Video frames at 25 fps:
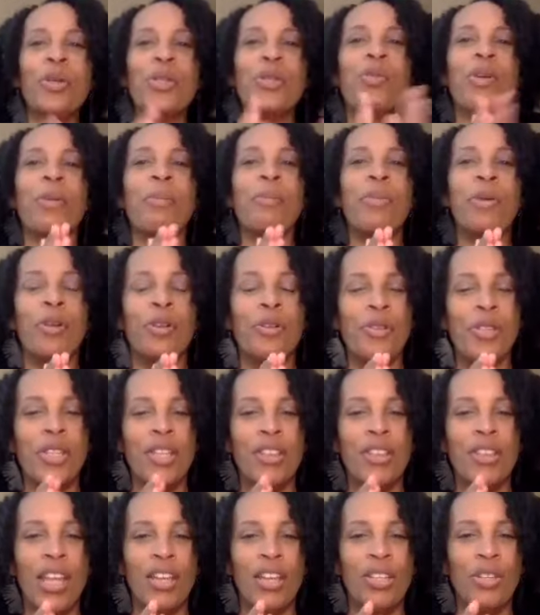is one
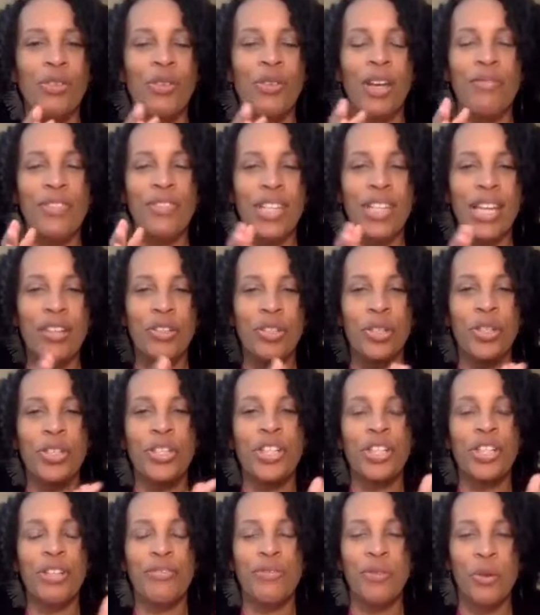person that you have yet to
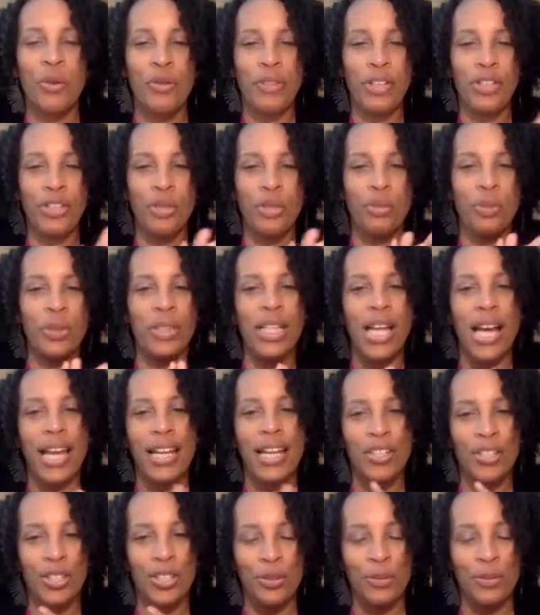cook for that you would like
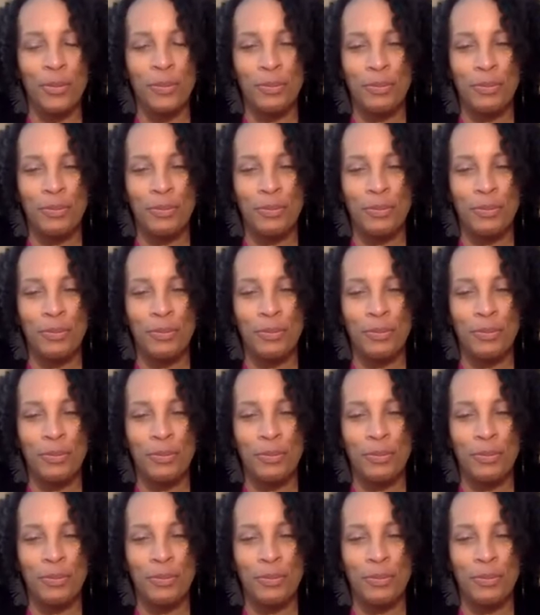to?